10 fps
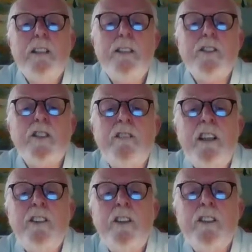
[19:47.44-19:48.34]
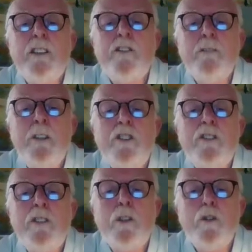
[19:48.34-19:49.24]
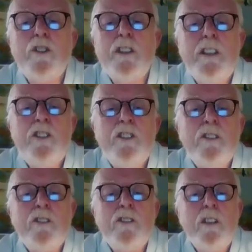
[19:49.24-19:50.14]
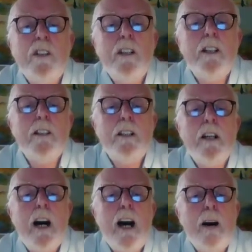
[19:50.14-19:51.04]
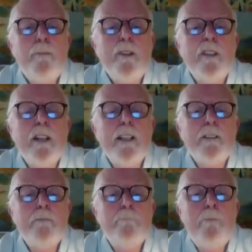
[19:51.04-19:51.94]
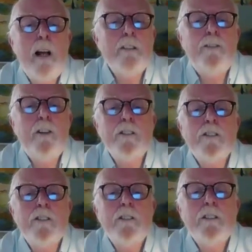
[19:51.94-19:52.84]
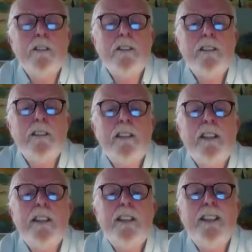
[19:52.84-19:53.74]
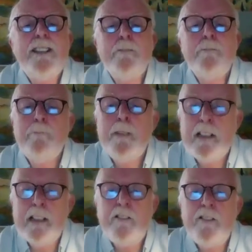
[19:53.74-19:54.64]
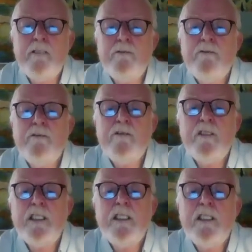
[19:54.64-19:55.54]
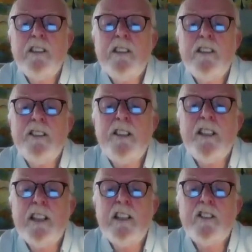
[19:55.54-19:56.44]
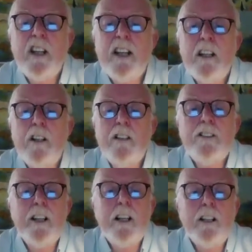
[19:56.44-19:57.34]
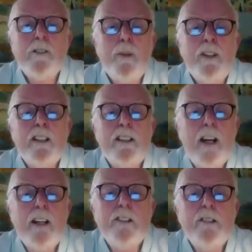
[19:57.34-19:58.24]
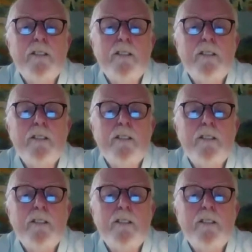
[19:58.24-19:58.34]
The surrender and submission negotiations happened at Mellifont. In the middle of them, the English side learned that Elizabeth had died.